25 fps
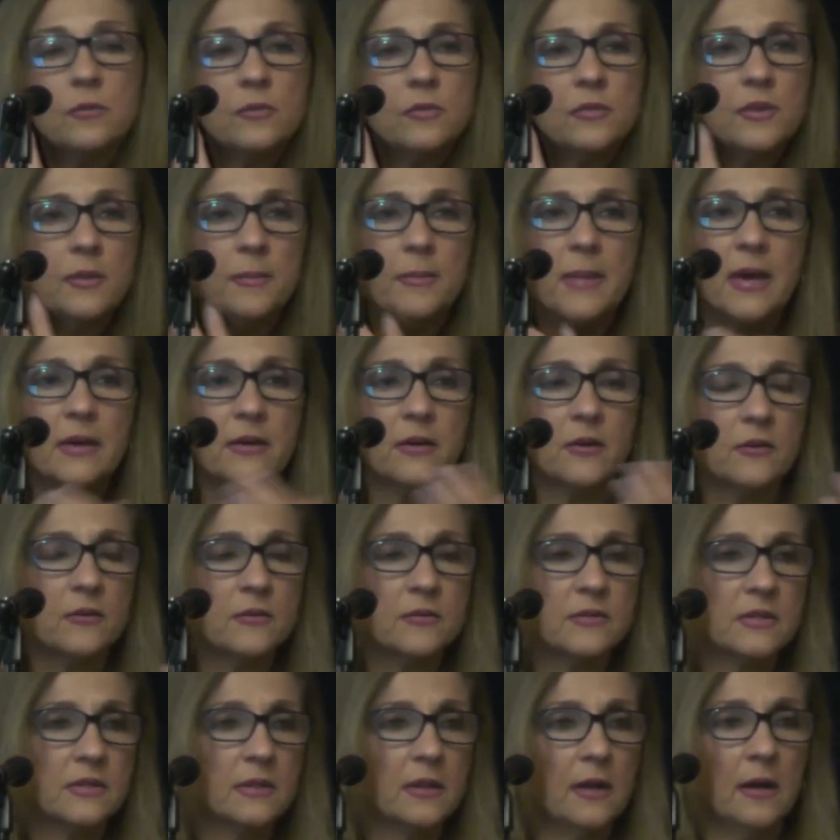
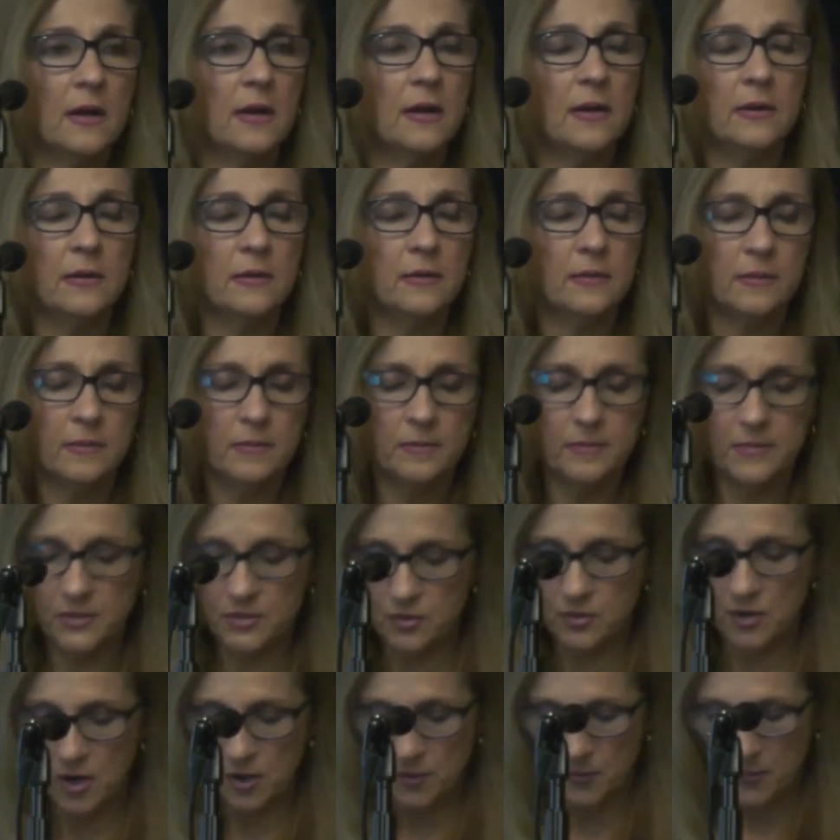Meadows
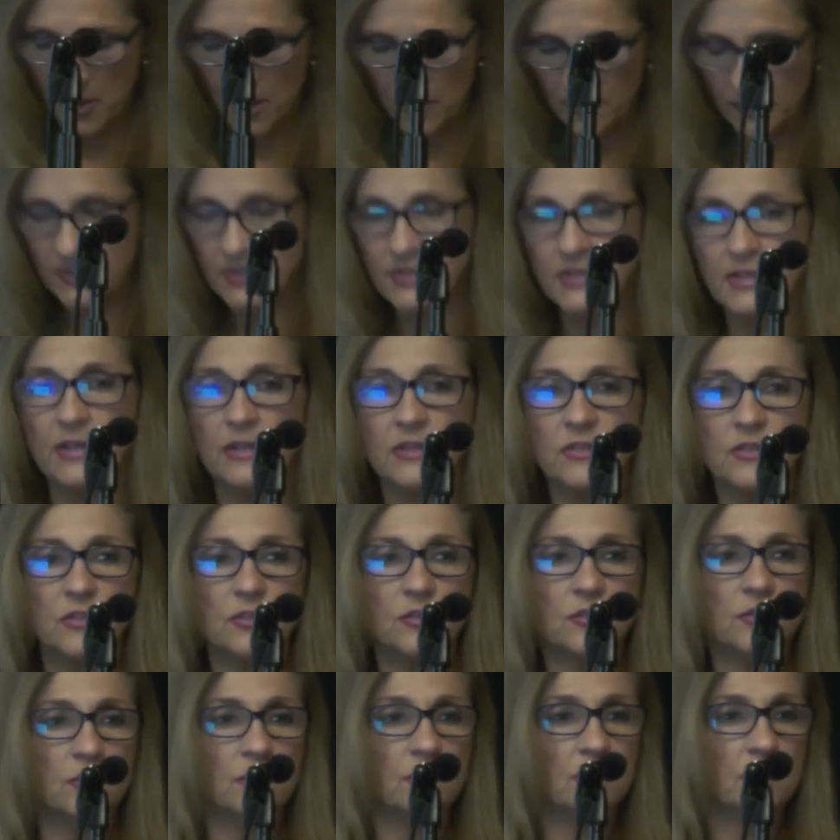Mental Health Policy
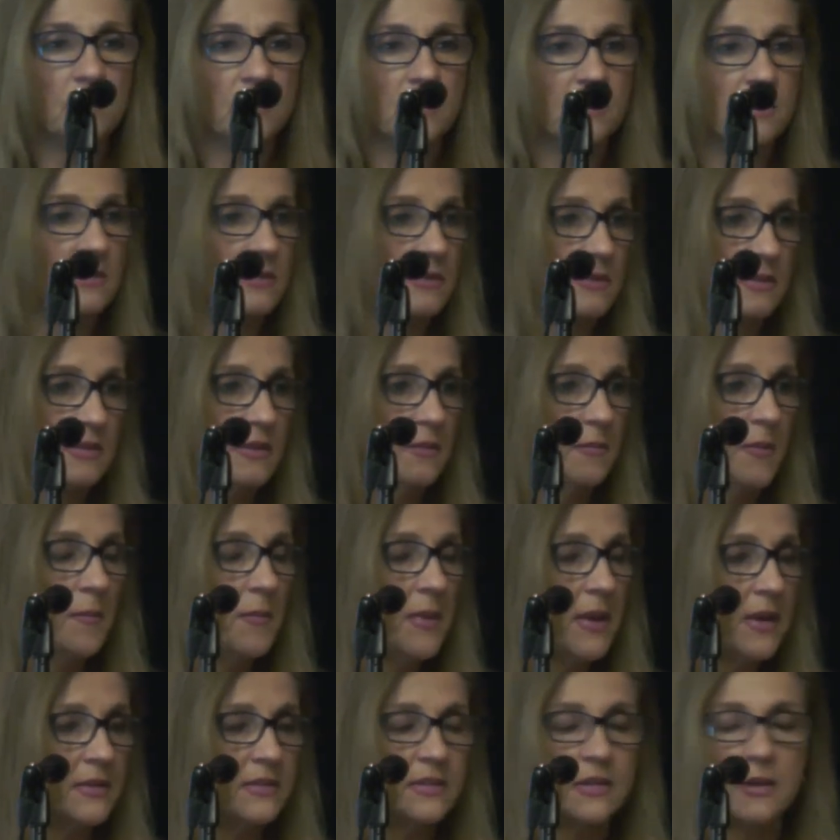Institute does some
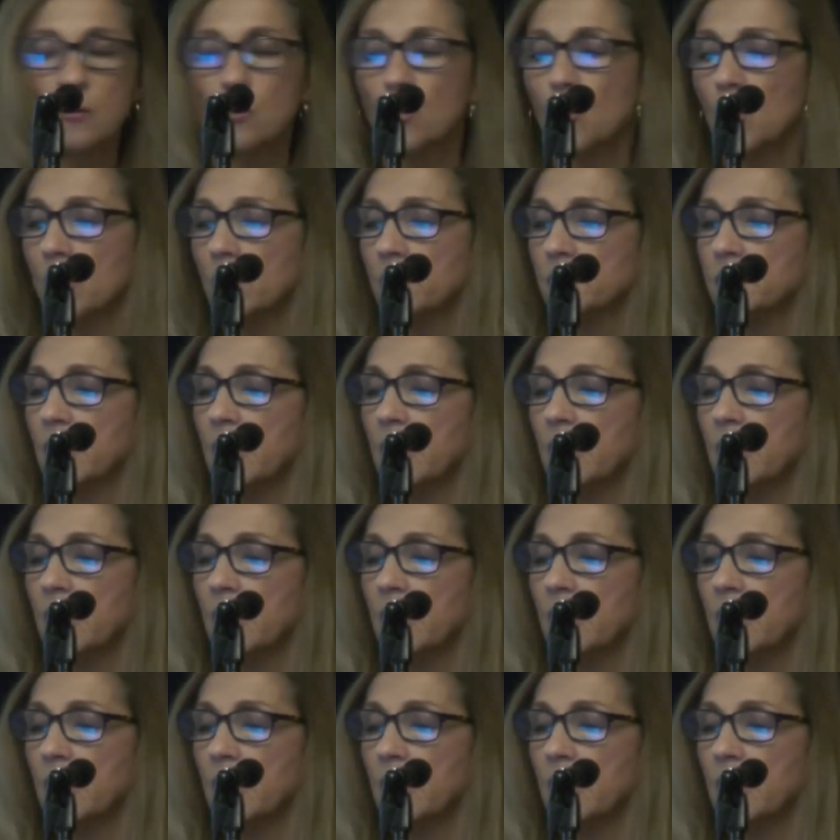amazing work.